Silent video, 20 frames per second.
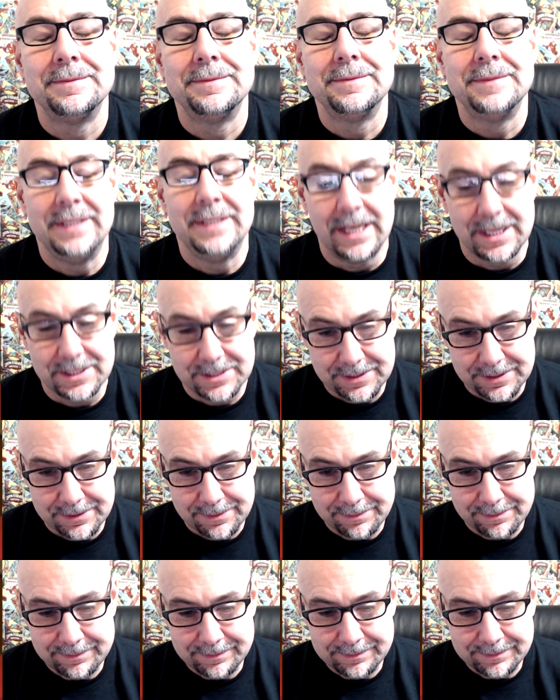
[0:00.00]
Yes.
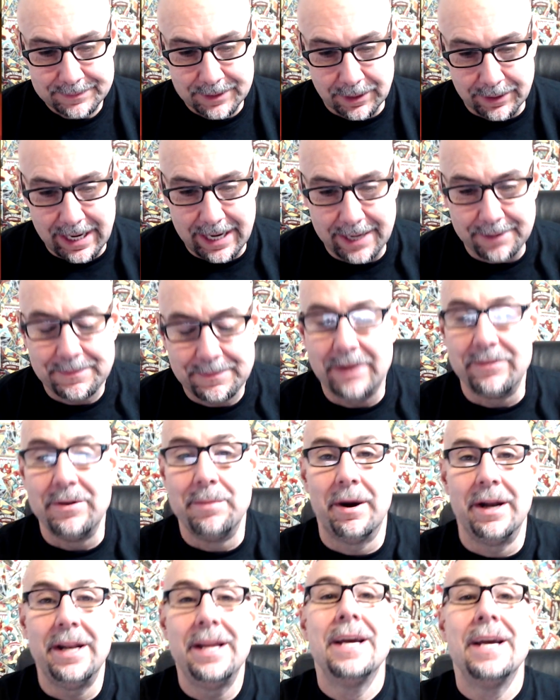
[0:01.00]
Okay,
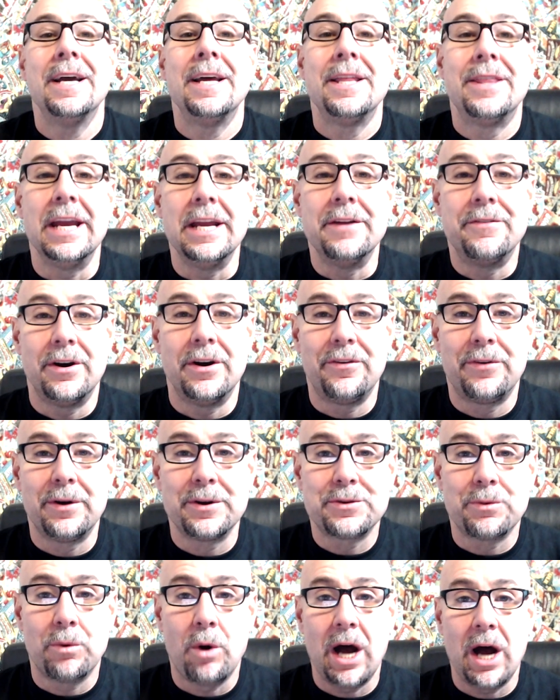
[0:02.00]
everybody, thank you very much
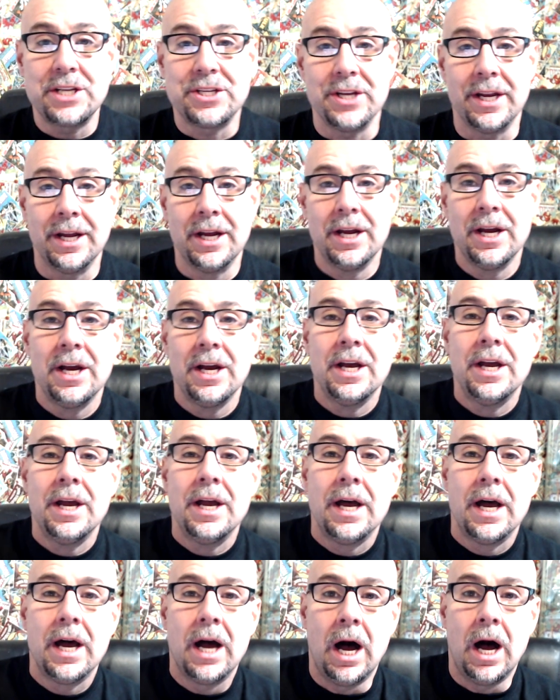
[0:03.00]
for watching.
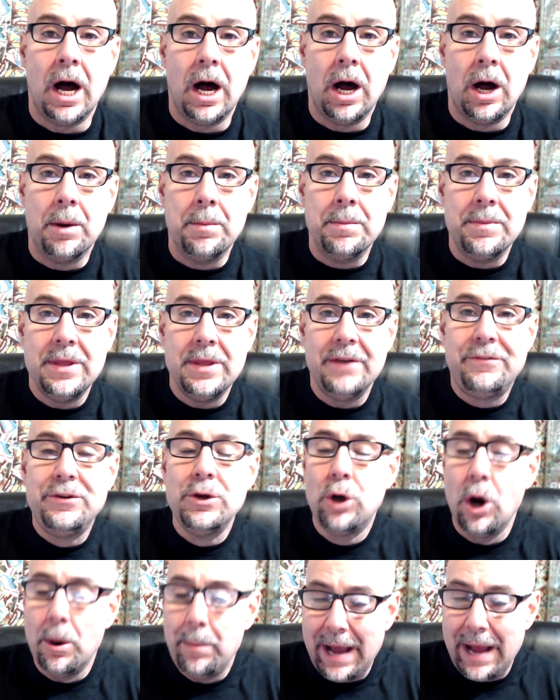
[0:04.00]
If you
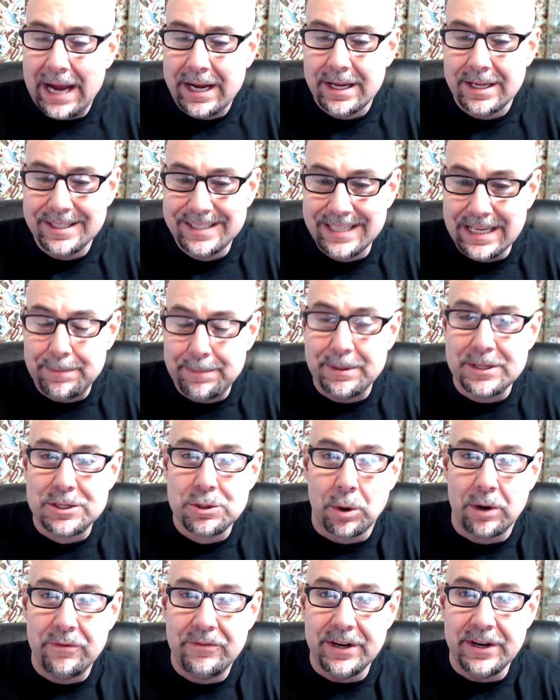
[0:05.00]
go back deep into
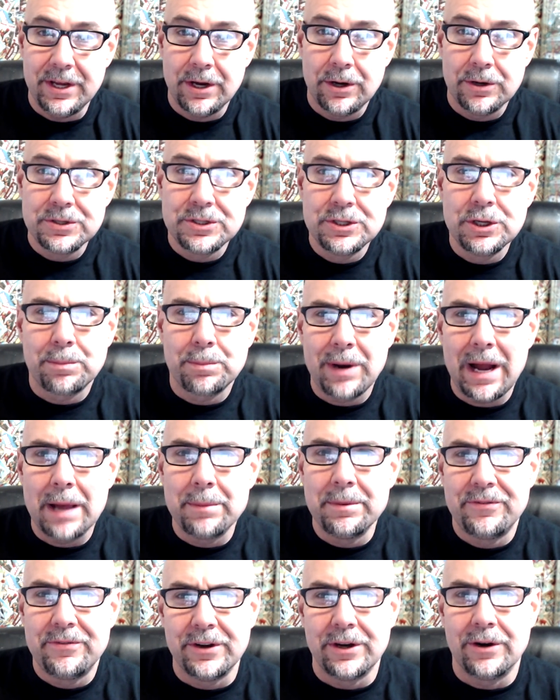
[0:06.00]
our videos, you'll probably
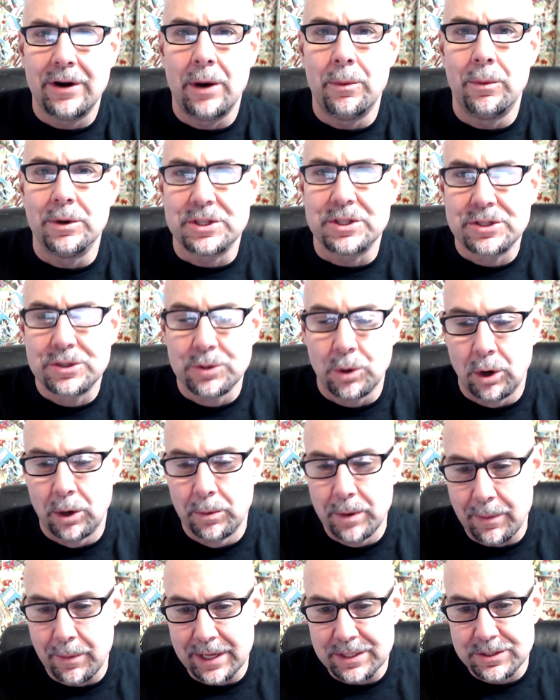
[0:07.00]
figure out which store we
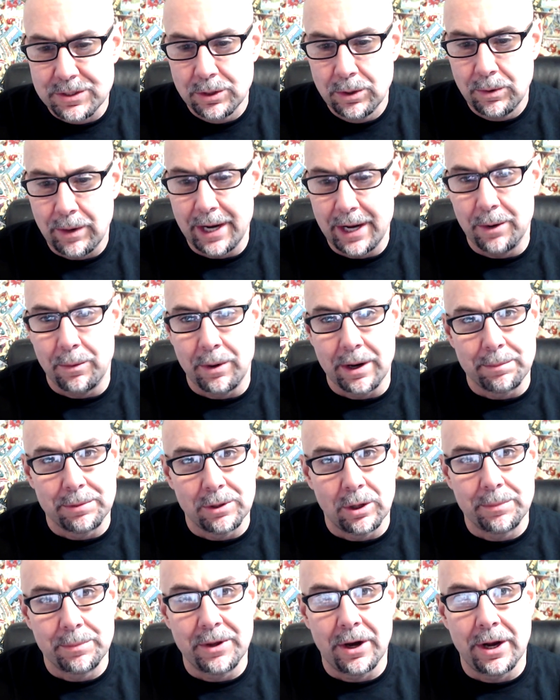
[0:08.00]
went to. I don't want to blow
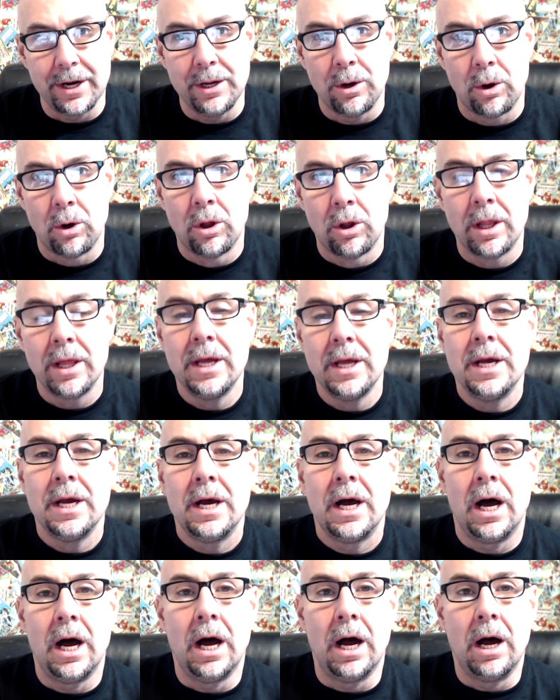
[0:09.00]
up the honey hole.
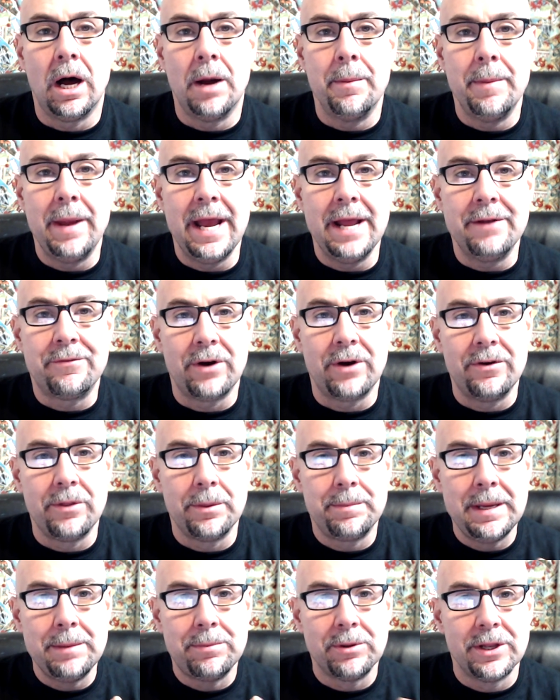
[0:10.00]
And for all the
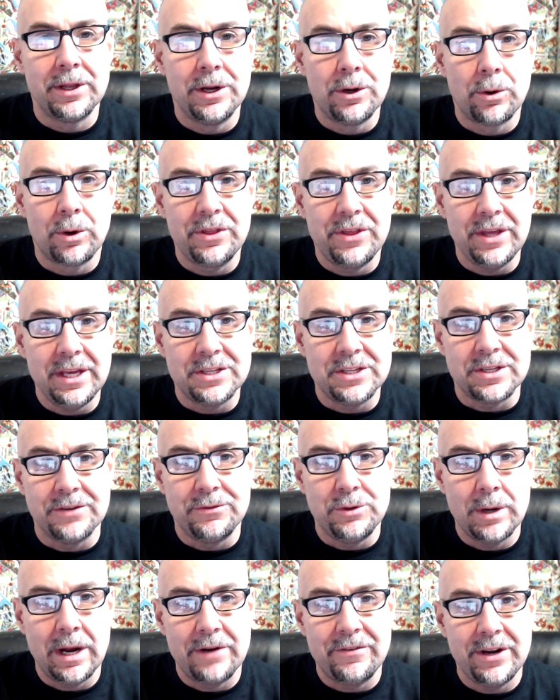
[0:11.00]
people in the Northeast, if
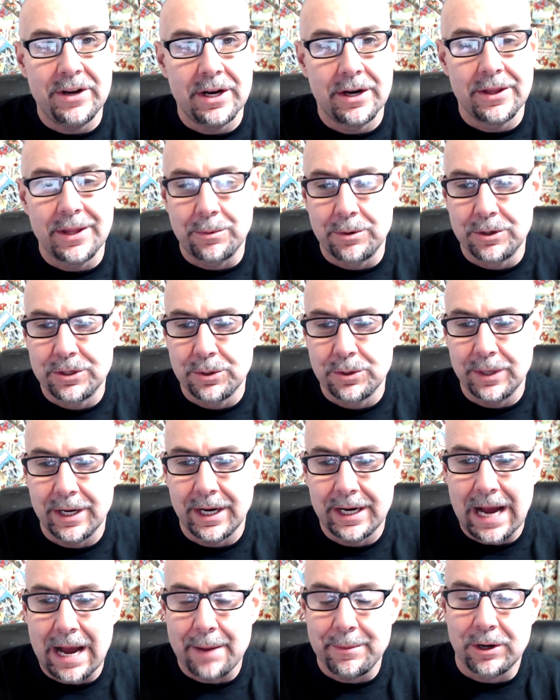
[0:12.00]
you ever hear that we're doing a
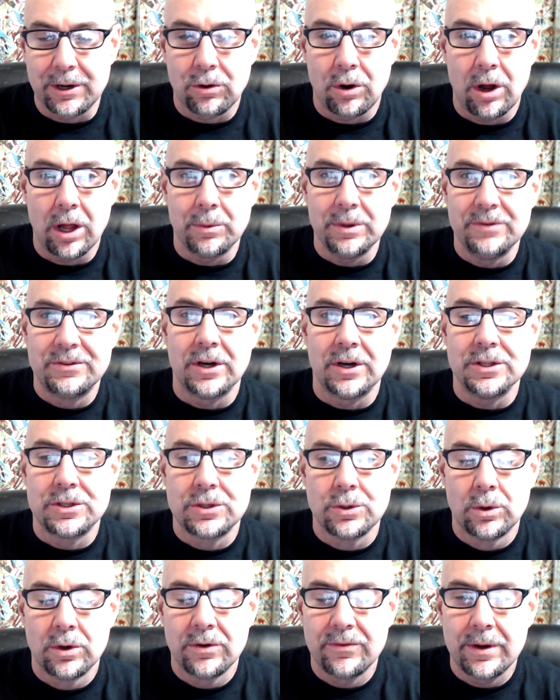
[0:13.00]
comic crawl, we've done
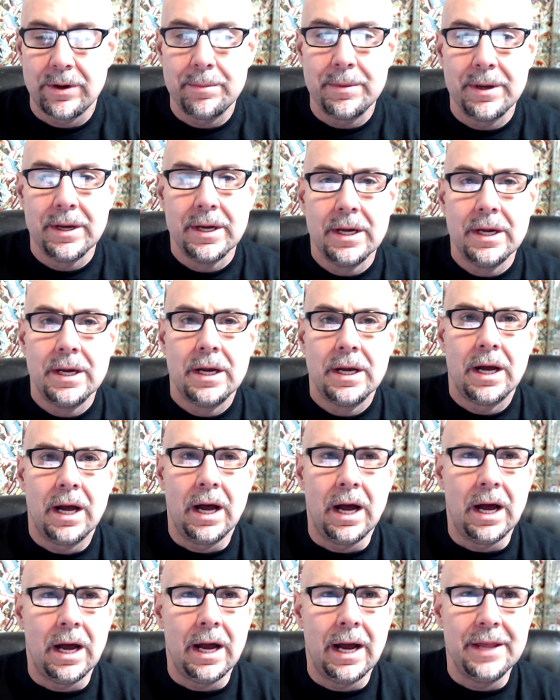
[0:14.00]
two of them.
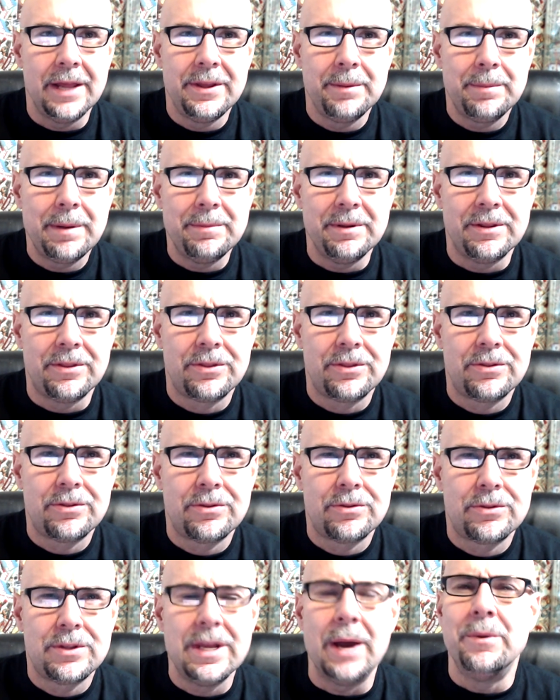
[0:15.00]

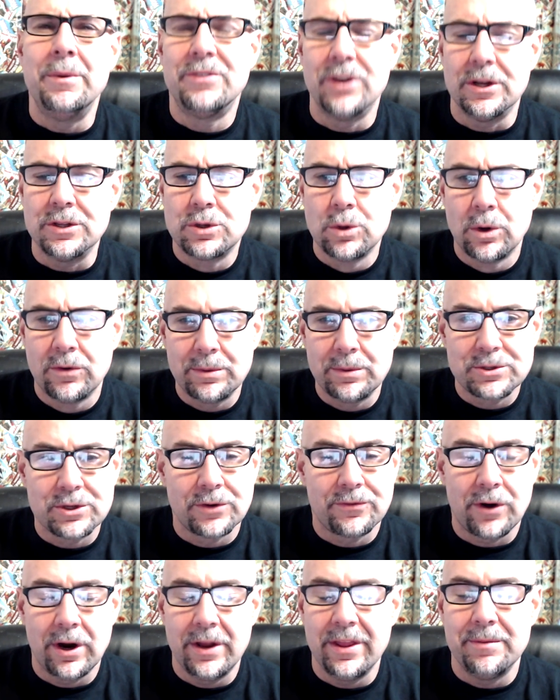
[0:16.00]
We've done two of them so
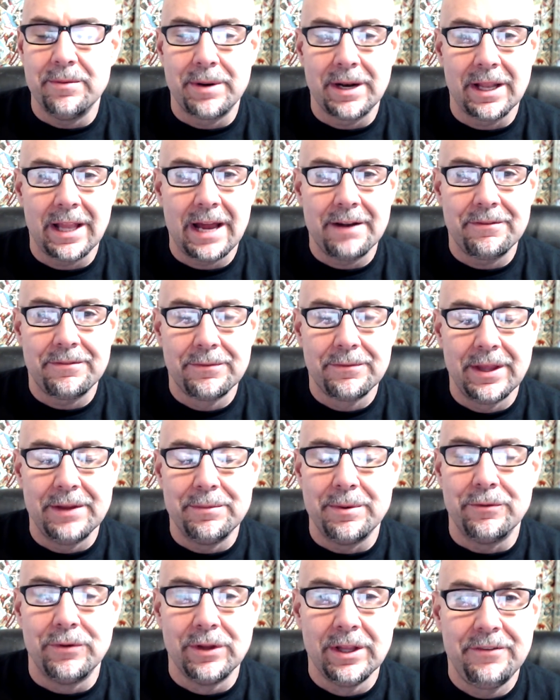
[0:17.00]
far. They've
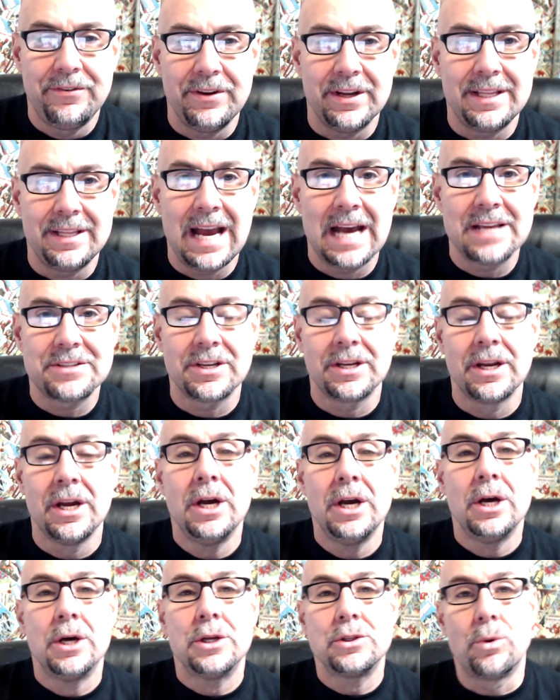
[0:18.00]
been really fantastic.
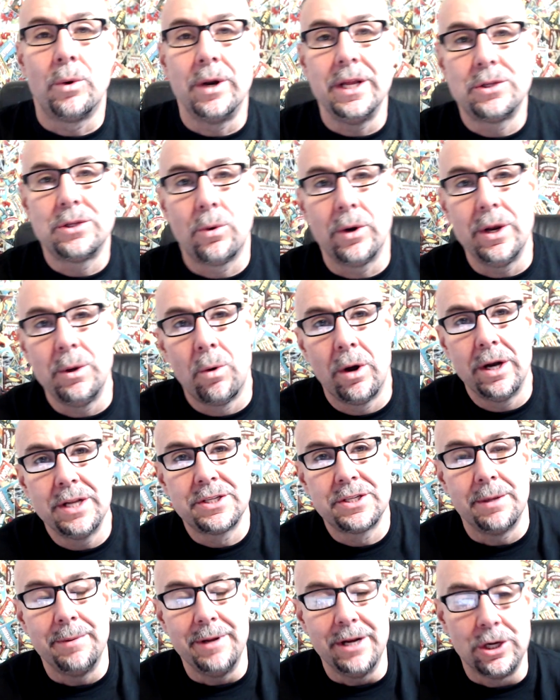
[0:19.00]
2021 is
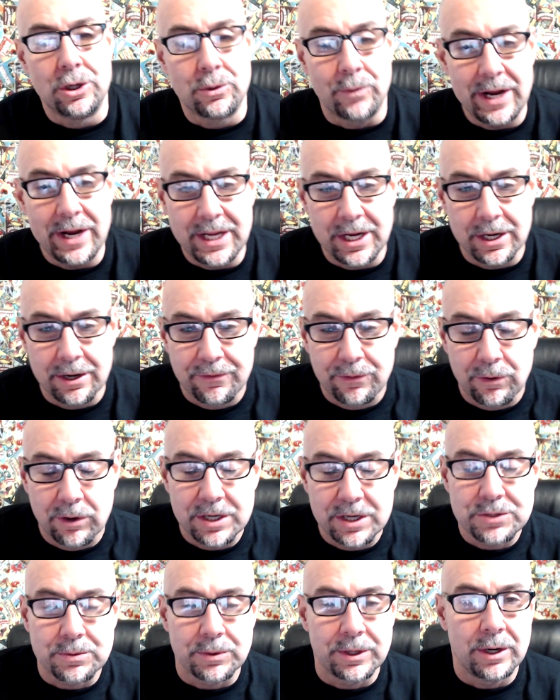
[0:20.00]
going to be a great year for
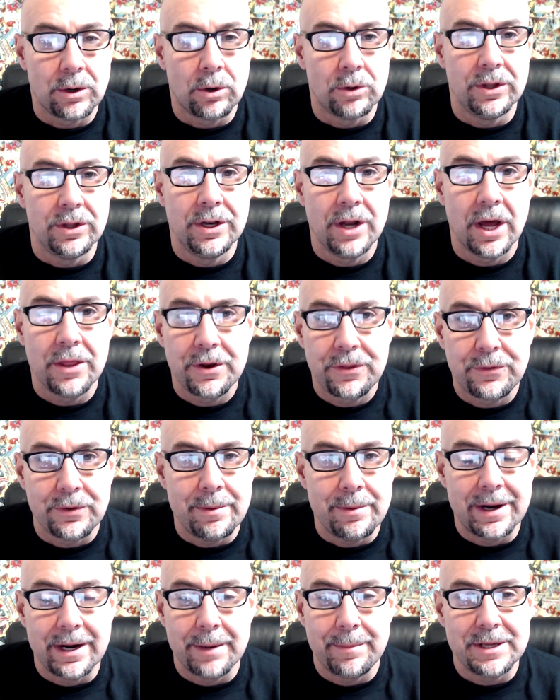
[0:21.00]
us. We're going to hold another
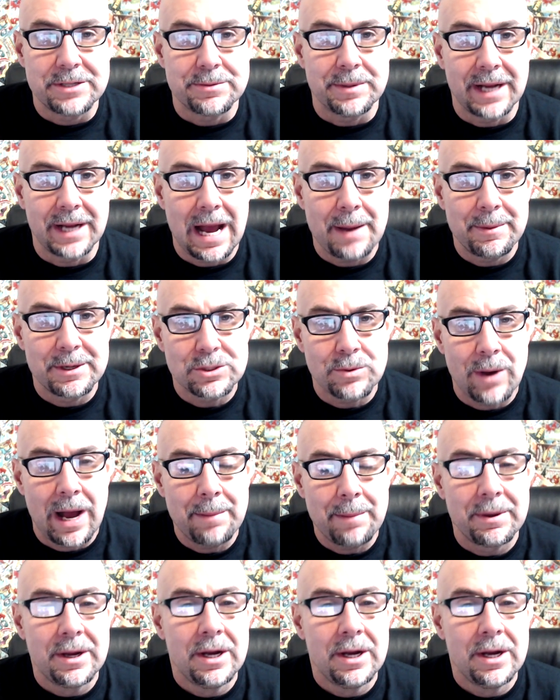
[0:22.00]
3-Minute Basement Comic Swap.